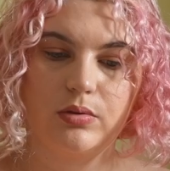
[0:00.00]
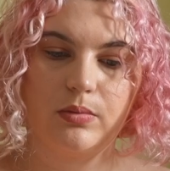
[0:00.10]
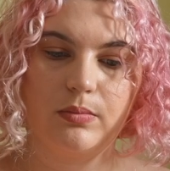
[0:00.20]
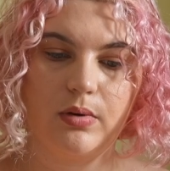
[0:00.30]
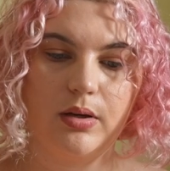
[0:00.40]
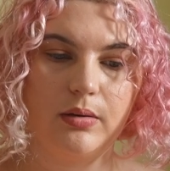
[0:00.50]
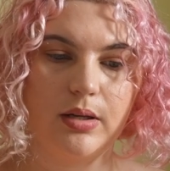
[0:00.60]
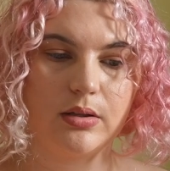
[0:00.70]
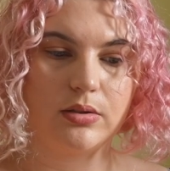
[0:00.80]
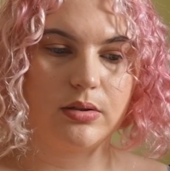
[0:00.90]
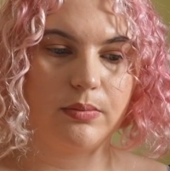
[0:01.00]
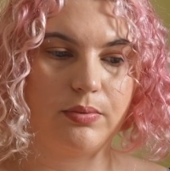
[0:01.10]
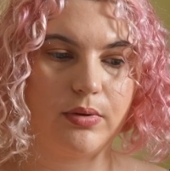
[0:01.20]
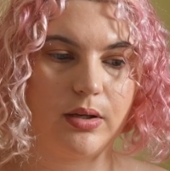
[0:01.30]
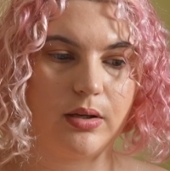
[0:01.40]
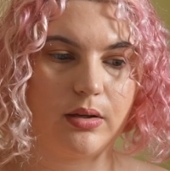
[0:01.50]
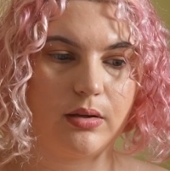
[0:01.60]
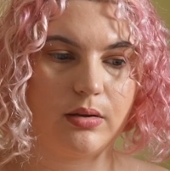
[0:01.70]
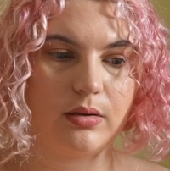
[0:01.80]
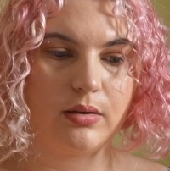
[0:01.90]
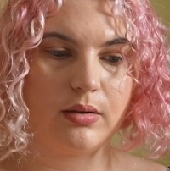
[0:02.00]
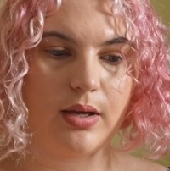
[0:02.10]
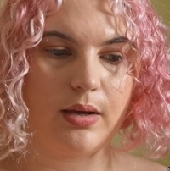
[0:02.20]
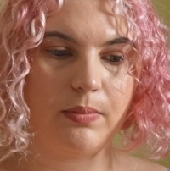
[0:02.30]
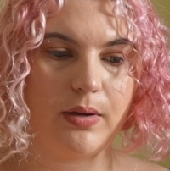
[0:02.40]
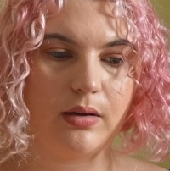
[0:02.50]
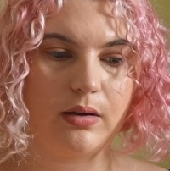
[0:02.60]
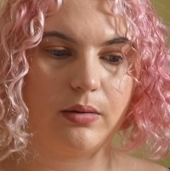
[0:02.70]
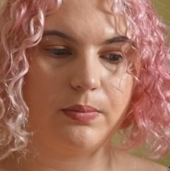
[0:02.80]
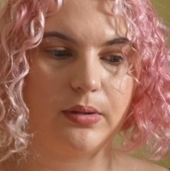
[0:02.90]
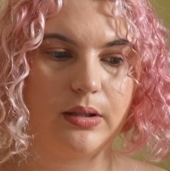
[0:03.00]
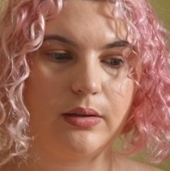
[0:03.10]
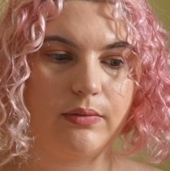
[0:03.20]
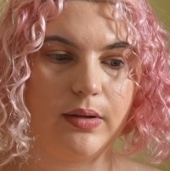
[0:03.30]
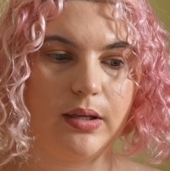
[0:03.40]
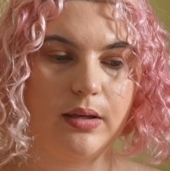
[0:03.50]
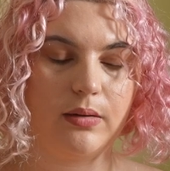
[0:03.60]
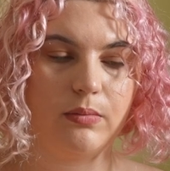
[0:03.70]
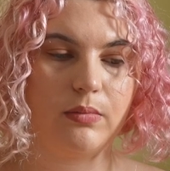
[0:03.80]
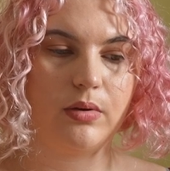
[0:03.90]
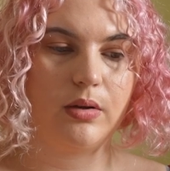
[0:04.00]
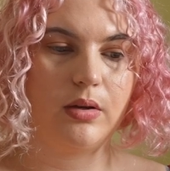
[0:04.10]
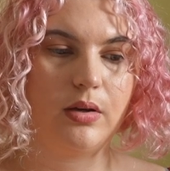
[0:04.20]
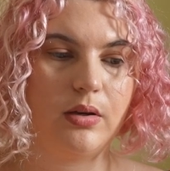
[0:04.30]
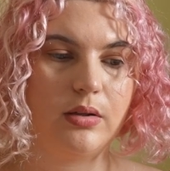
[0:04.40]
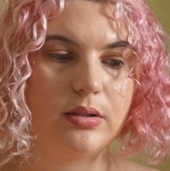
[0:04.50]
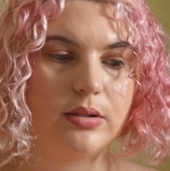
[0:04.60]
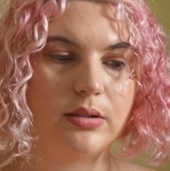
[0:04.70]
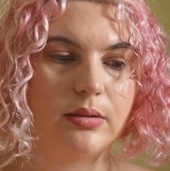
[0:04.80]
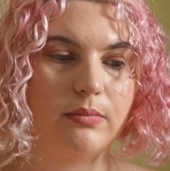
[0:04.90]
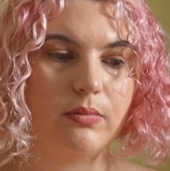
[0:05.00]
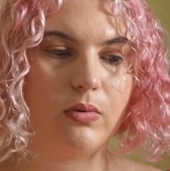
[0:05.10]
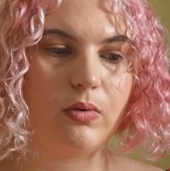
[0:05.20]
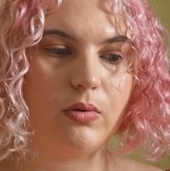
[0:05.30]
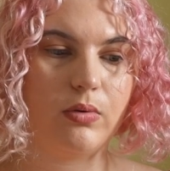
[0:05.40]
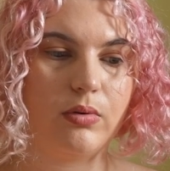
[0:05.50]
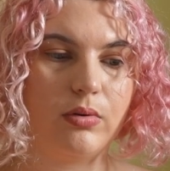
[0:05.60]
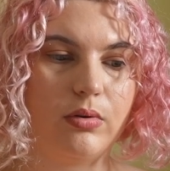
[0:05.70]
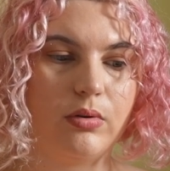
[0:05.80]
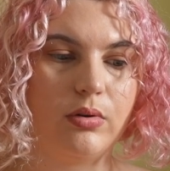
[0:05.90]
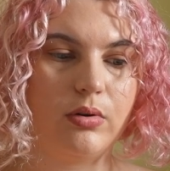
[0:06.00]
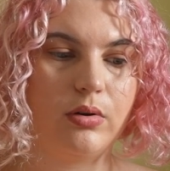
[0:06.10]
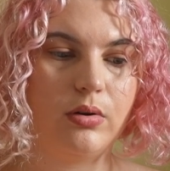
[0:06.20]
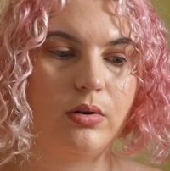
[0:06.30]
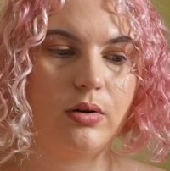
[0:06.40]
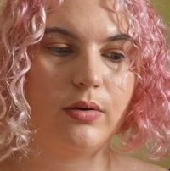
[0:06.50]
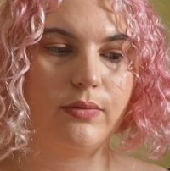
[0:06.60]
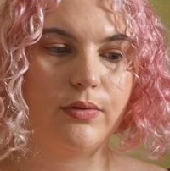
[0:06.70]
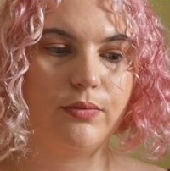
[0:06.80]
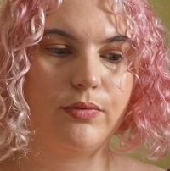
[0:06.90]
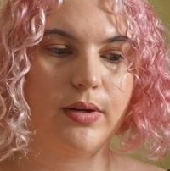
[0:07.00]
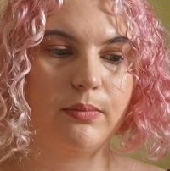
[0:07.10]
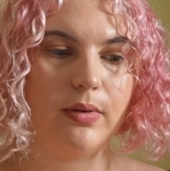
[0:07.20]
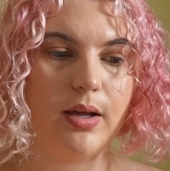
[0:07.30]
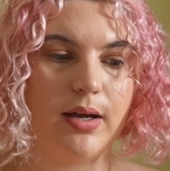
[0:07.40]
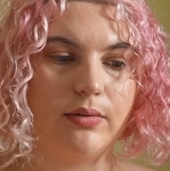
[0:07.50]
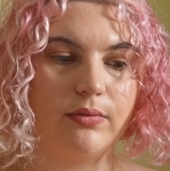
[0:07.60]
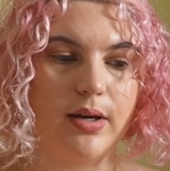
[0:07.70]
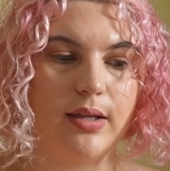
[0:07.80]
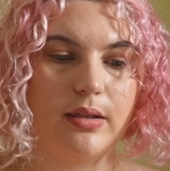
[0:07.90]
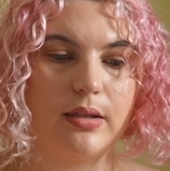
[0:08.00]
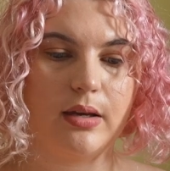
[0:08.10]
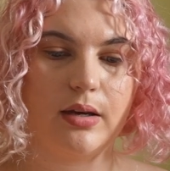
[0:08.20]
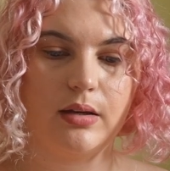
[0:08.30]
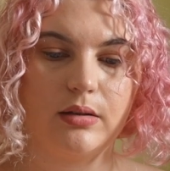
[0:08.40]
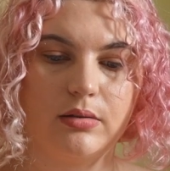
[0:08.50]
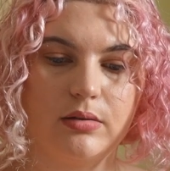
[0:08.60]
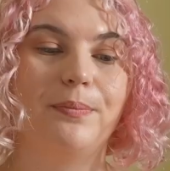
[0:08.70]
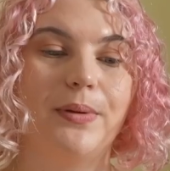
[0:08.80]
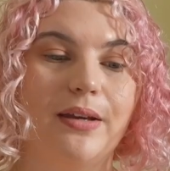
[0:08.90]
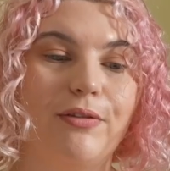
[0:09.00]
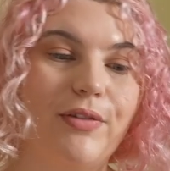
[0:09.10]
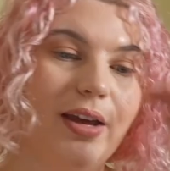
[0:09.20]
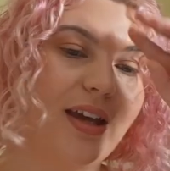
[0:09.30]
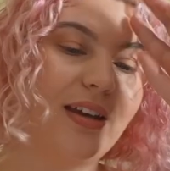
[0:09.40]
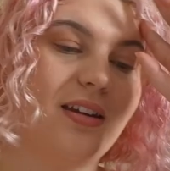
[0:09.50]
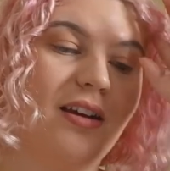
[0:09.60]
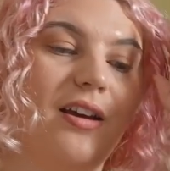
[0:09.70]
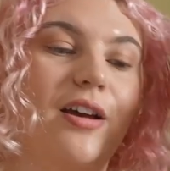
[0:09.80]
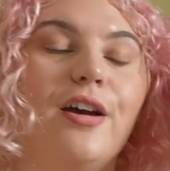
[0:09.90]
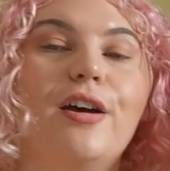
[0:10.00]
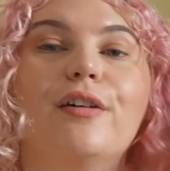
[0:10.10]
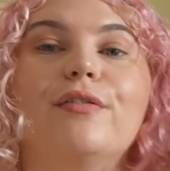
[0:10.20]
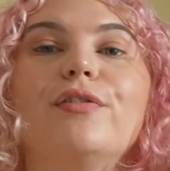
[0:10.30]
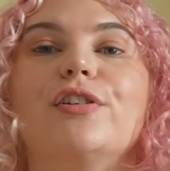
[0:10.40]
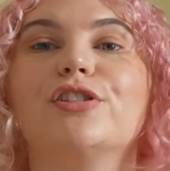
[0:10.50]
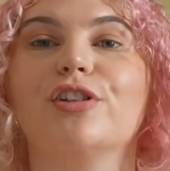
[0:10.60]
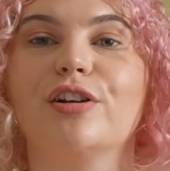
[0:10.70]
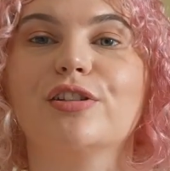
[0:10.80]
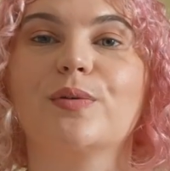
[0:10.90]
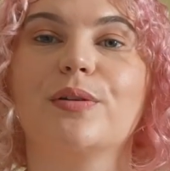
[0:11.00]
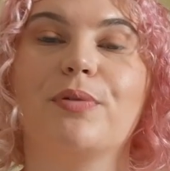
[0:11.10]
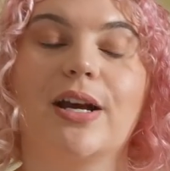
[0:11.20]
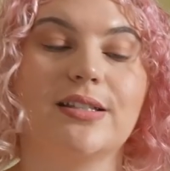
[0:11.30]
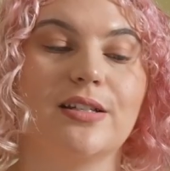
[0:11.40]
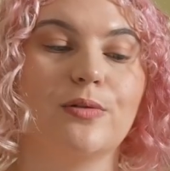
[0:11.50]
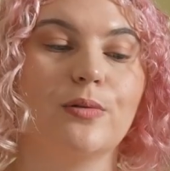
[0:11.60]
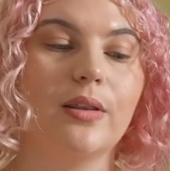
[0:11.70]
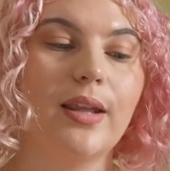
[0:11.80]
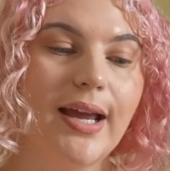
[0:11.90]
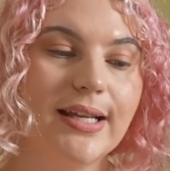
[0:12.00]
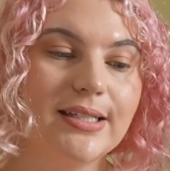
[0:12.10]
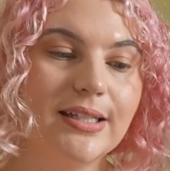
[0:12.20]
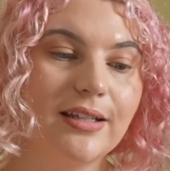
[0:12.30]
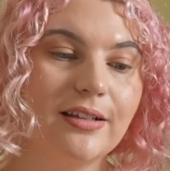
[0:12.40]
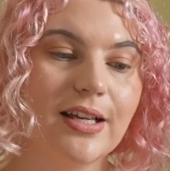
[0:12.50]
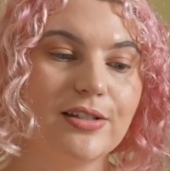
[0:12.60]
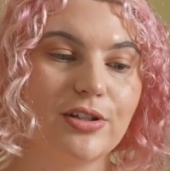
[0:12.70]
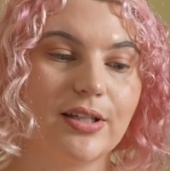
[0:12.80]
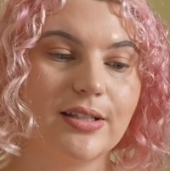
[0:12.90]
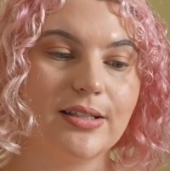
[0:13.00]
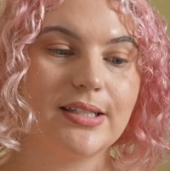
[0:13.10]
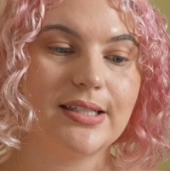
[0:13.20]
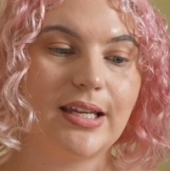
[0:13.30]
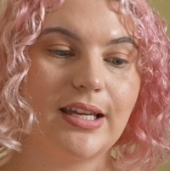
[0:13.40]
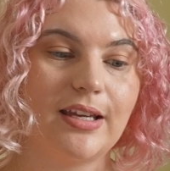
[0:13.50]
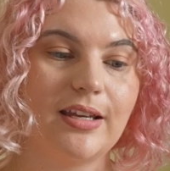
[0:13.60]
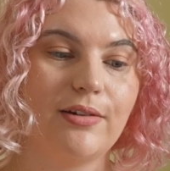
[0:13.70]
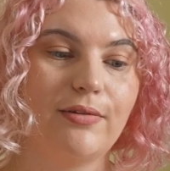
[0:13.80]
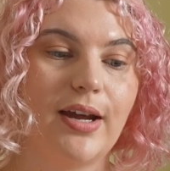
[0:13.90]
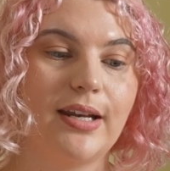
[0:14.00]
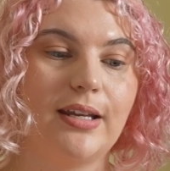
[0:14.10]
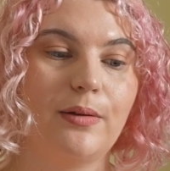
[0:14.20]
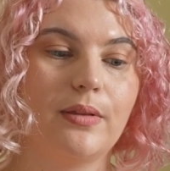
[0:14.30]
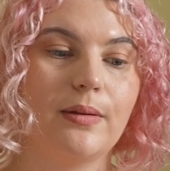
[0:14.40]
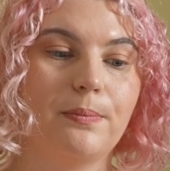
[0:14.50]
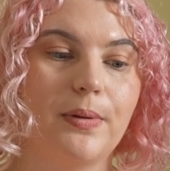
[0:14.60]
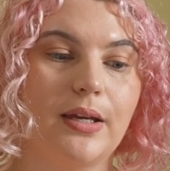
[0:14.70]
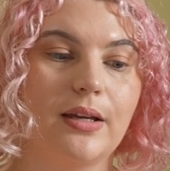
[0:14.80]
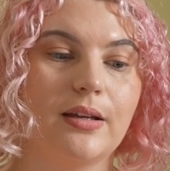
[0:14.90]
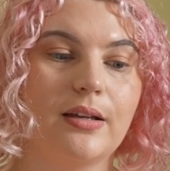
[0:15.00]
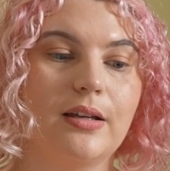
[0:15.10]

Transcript: So we might actually bring that back up and give him some more of a rim light right there. A big fan of shots with practical lighting, as you can see right here with a big